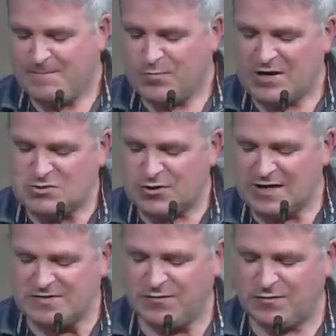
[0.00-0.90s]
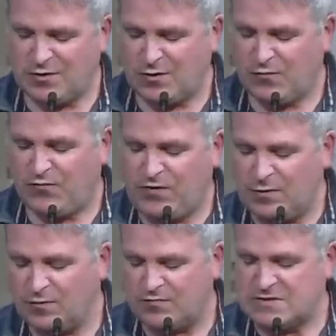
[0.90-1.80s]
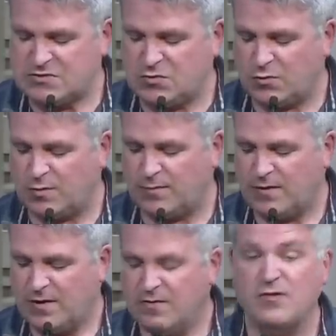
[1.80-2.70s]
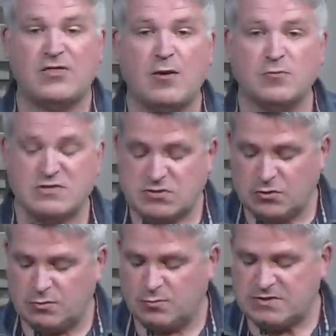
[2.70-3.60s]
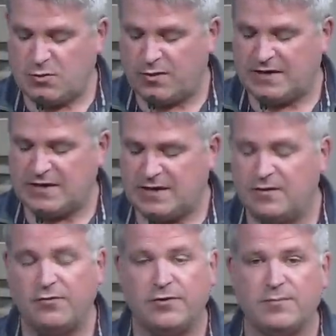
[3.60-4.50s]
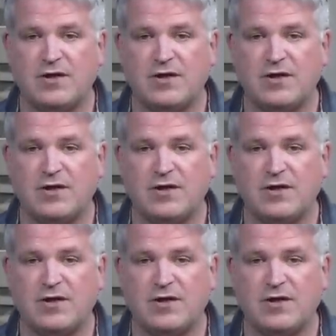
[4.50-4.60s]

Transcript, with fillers: They transferred their fear of the storm that they were certain was going to kill them.